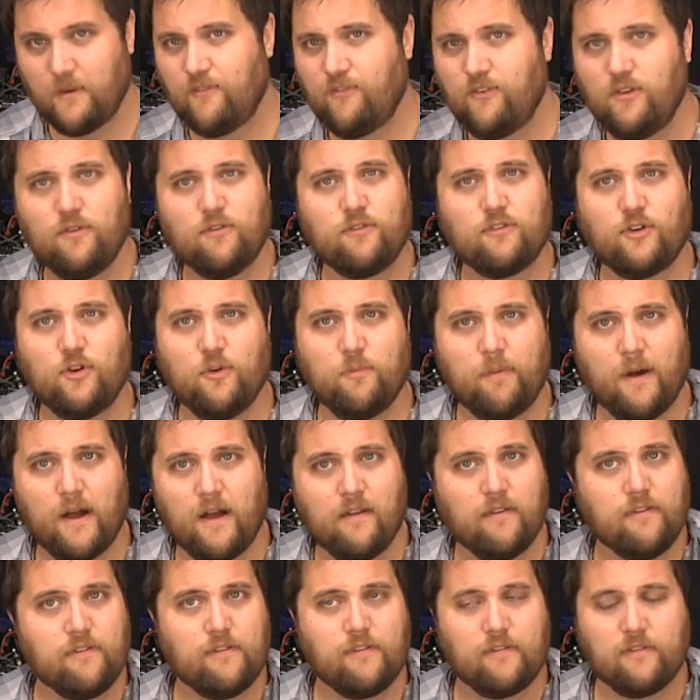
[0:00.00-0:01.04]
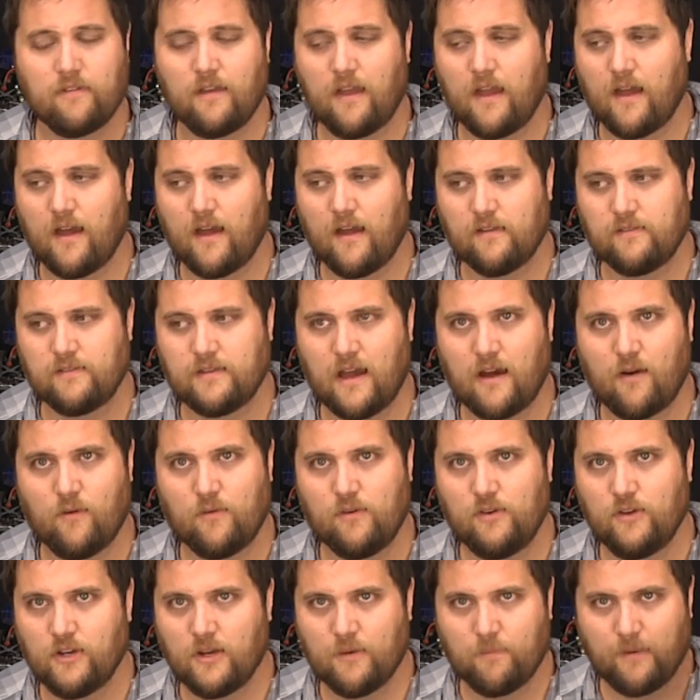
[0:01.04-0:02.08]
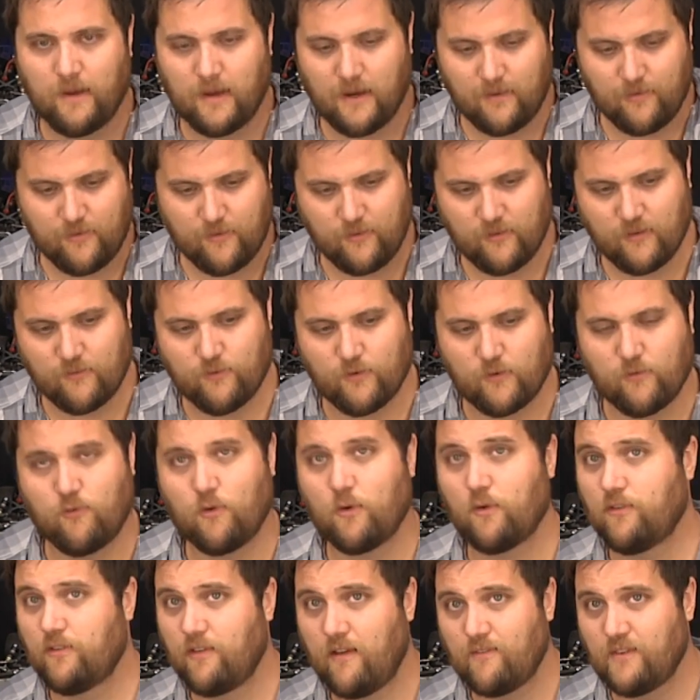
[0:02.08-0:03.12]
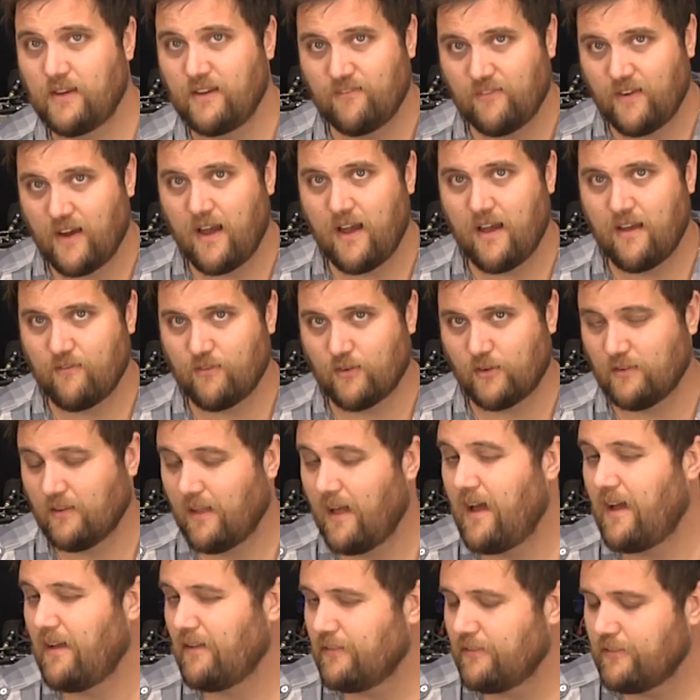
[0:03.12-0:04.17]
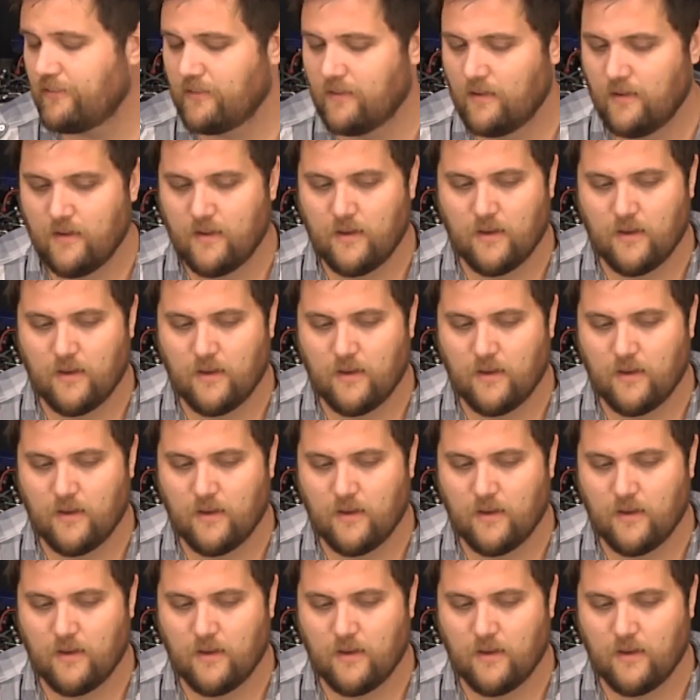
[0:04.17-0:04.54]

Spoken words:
If you use coupons at Tower, you could probably get this thing for $475 or less.